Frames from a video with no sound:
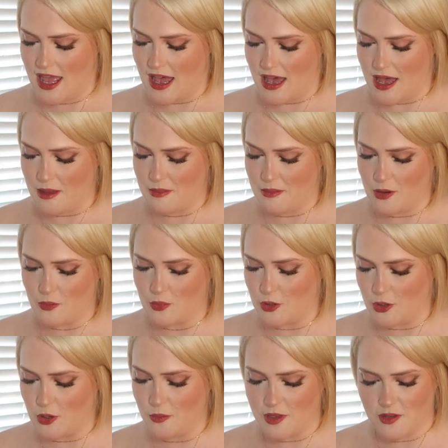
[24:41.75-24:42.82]
um,
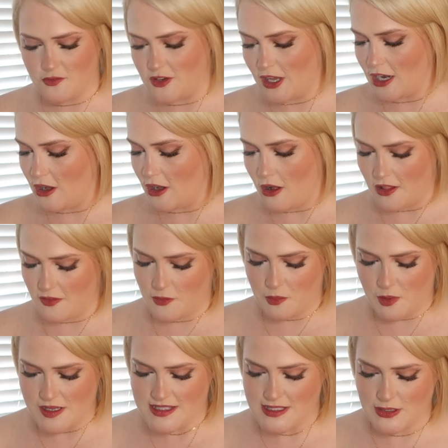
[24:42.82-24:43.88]
room, if not all of the
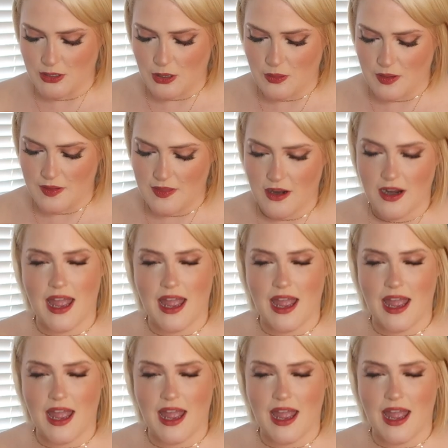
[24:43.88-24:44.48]
prints that are going there.